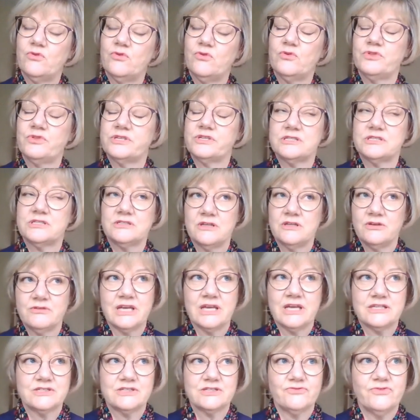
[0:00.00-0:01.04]
the snow
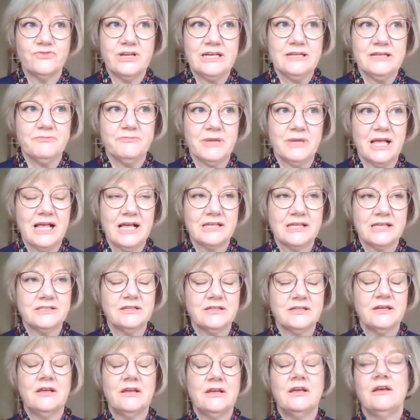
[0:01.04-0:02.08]
gets really bad.
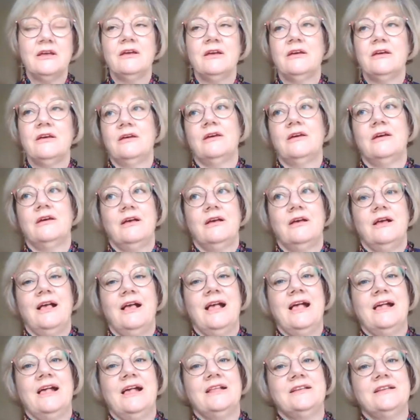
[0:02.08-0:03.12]

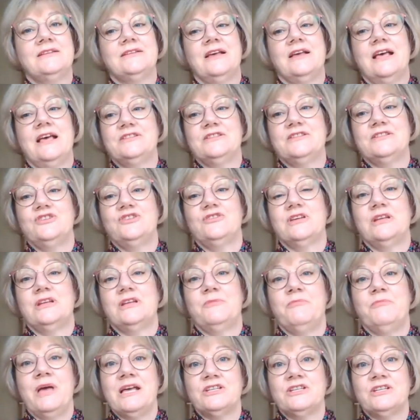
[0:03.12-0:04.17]
And as you can
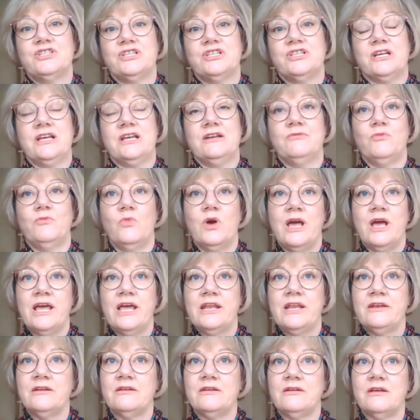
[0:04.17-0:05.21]
imagine,
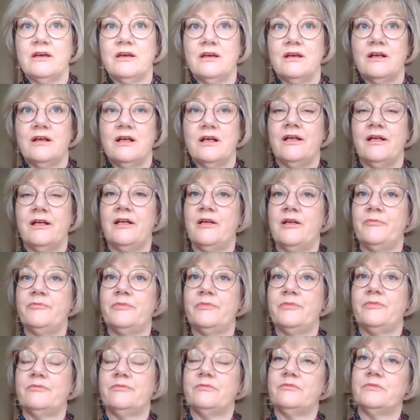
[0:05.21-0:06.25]
when a
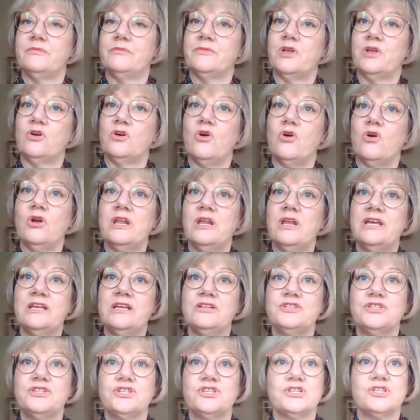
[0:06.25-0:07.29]

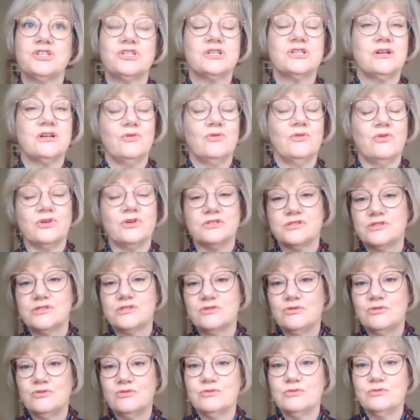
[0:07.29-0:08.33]
college or a
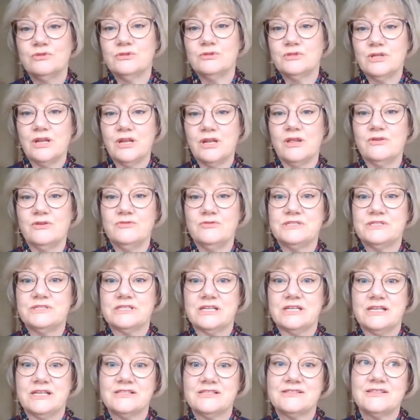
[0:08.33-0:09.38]
school
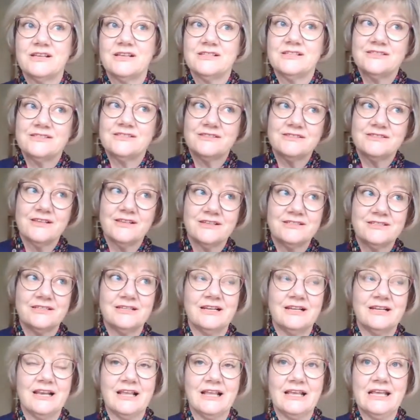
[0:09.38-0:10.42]
closes
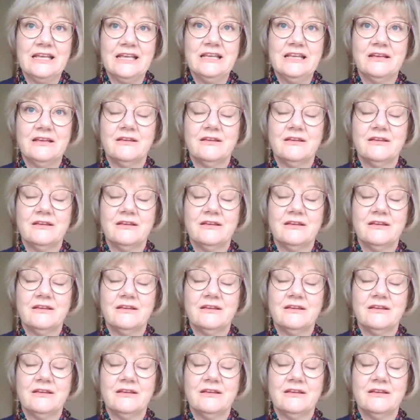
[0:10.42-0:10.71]
suddenly,